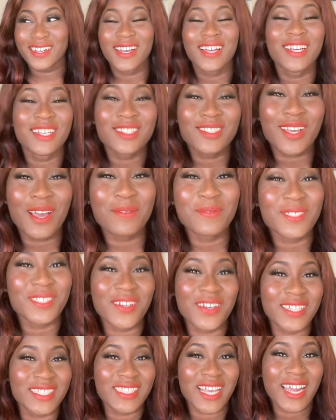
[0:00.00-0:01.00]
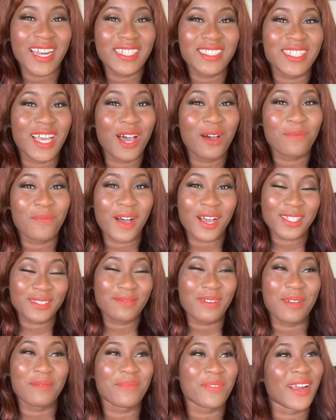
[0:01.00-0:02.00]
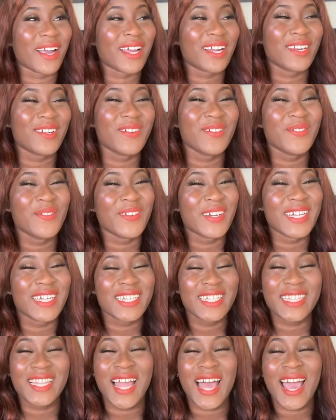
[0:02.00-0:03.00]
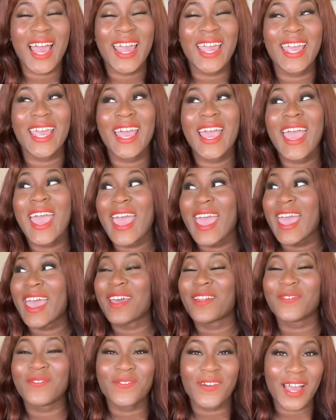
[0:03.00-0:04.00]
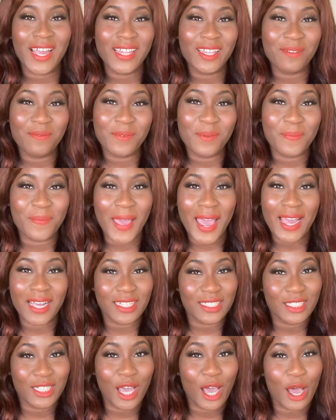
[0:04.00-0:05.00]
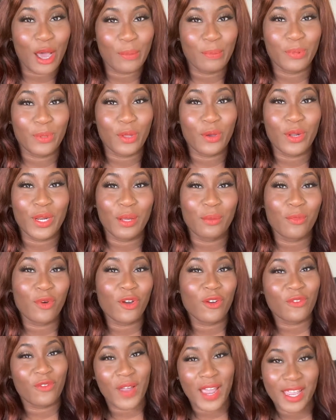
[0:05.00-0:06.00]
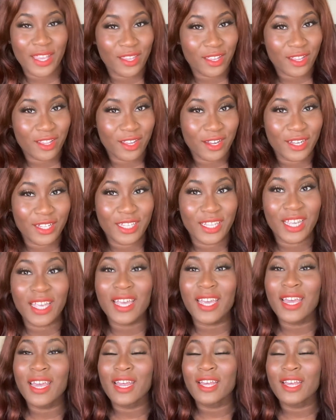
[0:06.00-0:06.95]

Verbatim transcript: So I'm so excited to unbox my brand new ring light and finally be back to uploading more regularly.